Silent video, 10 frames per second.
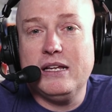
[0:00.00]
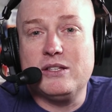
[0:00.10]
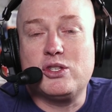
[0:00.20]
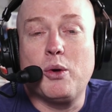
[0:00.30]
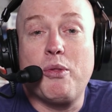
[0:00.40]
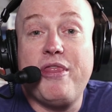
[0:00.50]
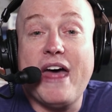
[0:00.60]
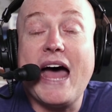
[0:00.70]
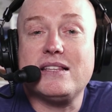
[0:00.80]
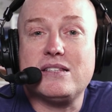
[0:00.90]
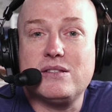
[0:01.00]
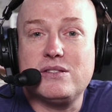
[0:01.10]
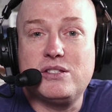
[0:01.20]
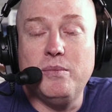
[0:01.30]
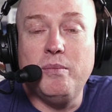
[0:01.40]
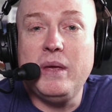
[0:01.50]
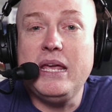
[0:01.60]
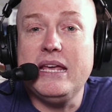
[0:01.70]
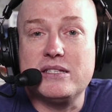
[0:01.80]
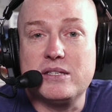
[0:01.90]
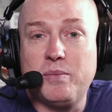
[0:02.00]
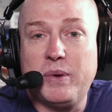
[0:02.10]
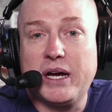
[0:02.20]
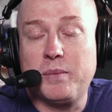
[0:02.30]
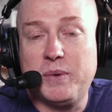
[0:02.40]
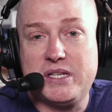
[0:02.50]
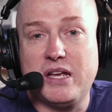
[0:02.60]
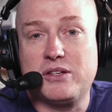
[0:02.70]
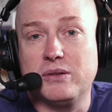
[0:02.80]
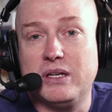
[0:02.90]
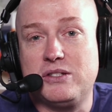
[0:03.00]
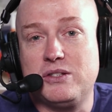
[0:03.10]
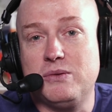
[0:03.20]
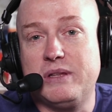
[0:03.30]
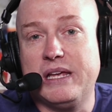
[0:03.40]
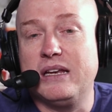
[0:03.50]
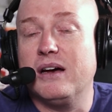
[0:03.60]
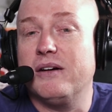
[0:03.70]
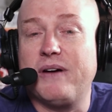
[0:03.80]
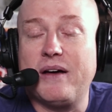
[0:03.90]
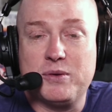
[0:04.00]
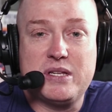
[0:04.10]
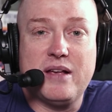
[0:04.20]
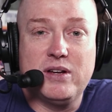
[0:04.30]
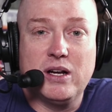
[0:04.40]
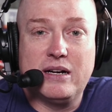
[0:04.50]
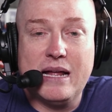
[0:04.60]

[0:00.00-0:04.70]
And so that to me is a bigger potential issue than a 507 on